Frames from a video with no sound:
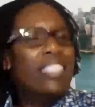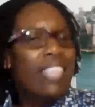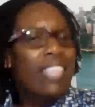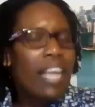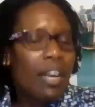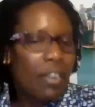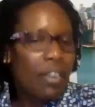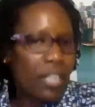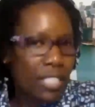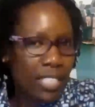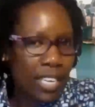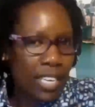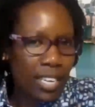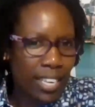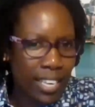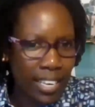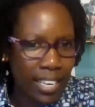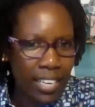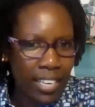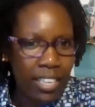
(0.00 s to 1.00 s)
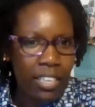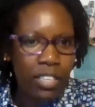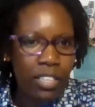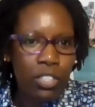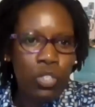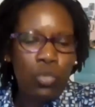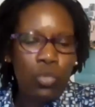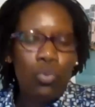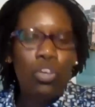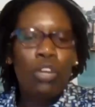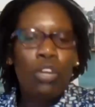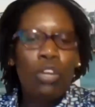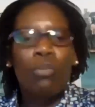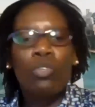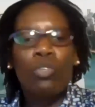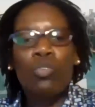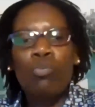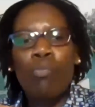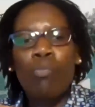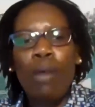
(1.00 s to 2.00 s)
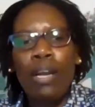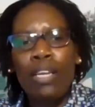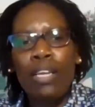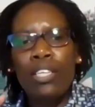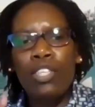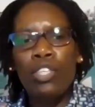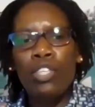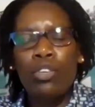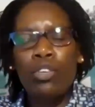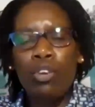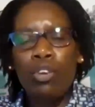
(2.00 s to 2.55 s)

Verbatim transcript: Is there a return? So you're able to manage,